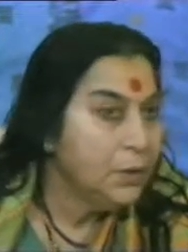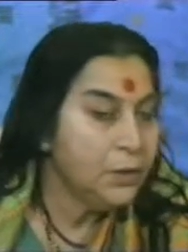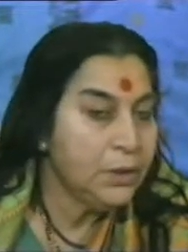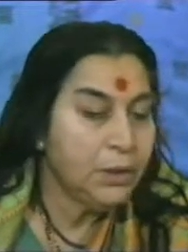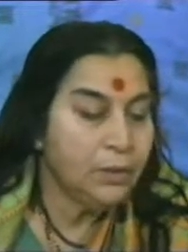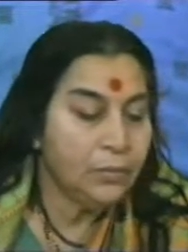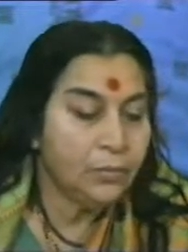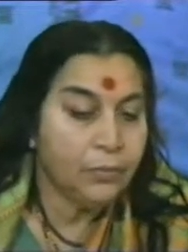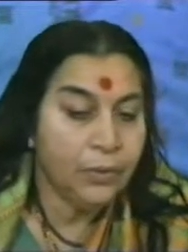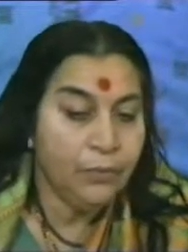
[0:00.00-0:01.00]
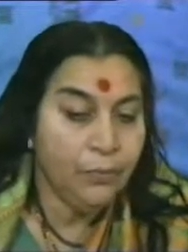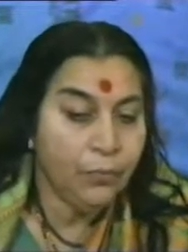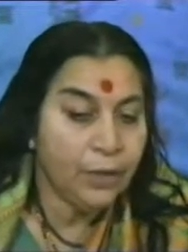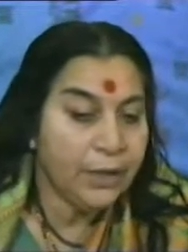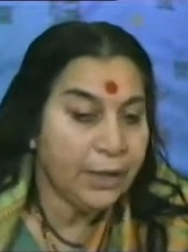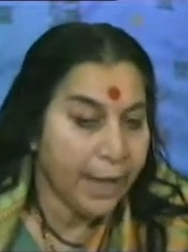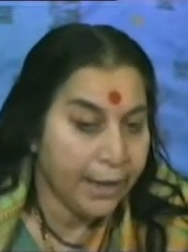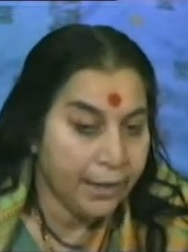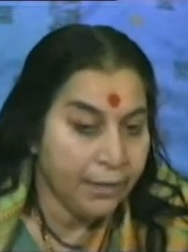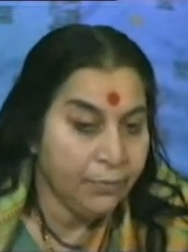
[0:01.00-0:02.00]
You see, if you get
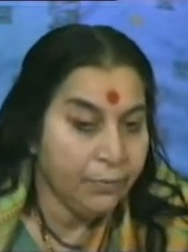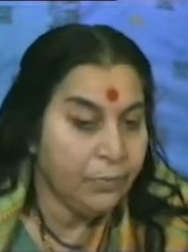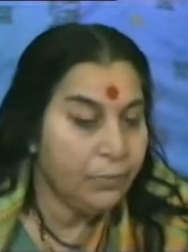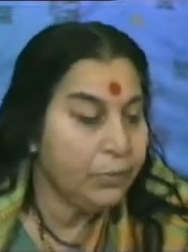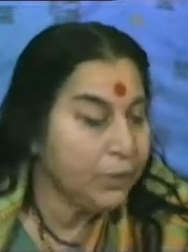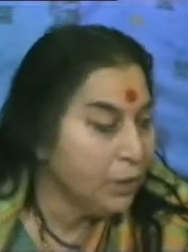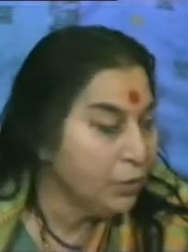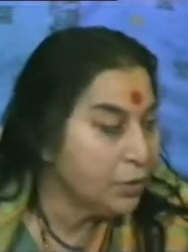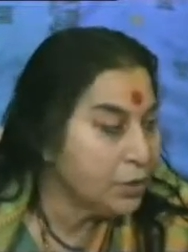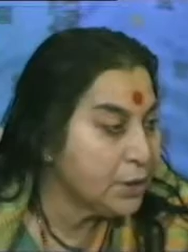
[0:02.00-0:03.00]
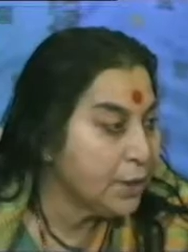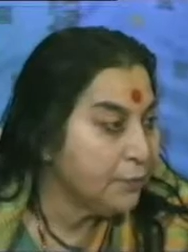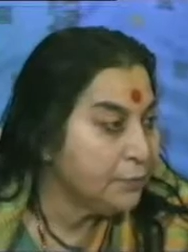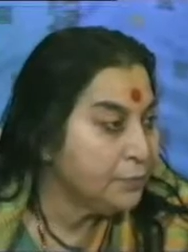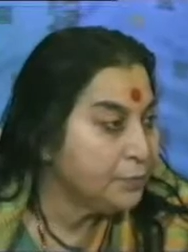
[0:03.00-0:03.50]
angry within yourself,